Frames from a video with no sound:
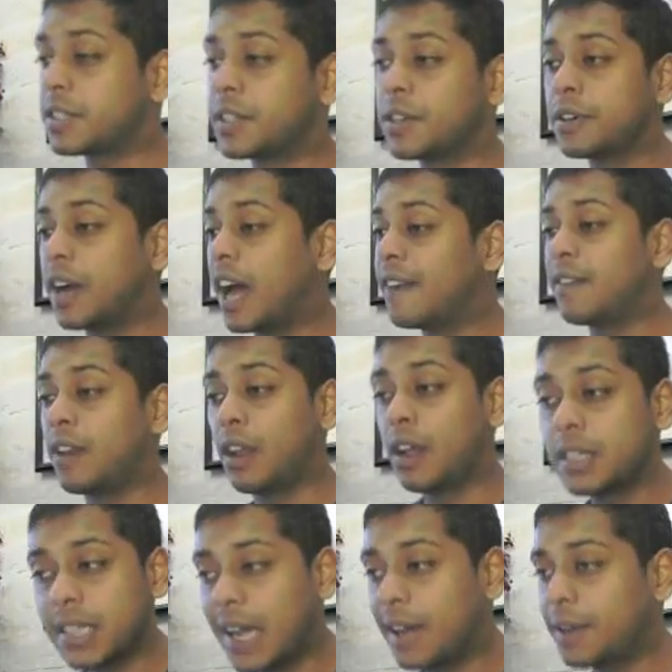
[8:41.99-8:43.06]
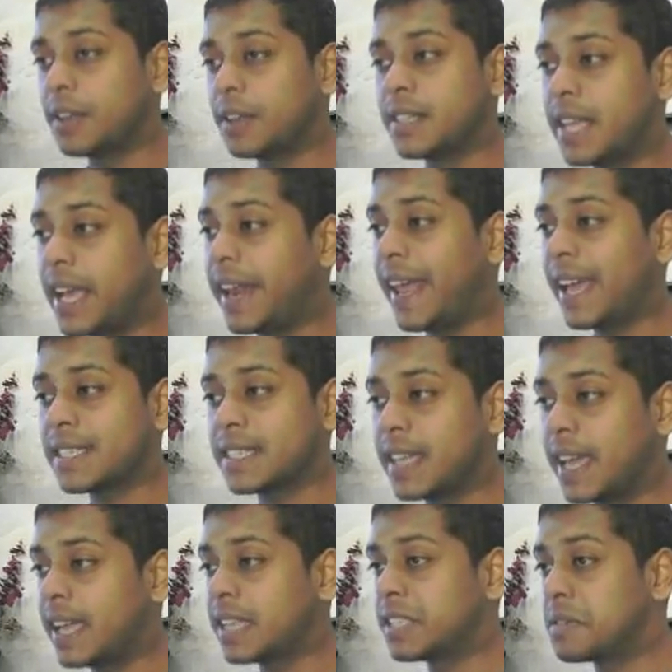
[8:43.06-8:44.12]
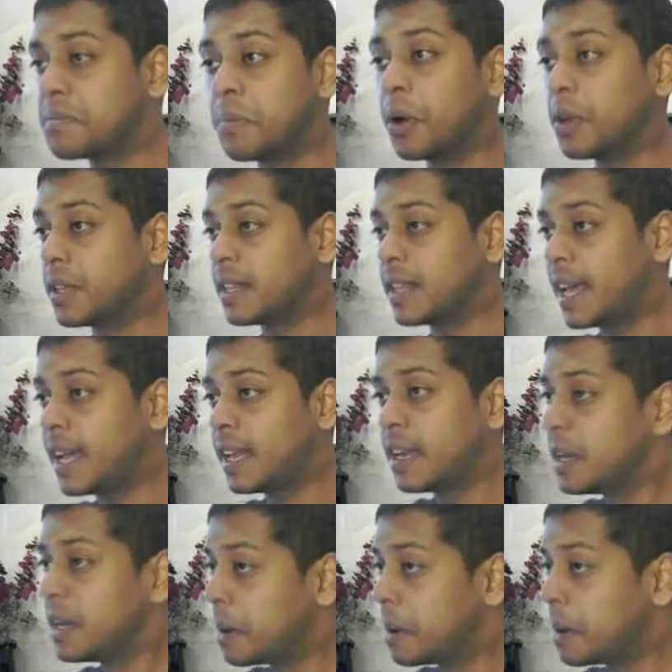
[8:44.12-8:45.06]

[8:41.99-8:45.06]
so I've lost out on 10x gains and more than that.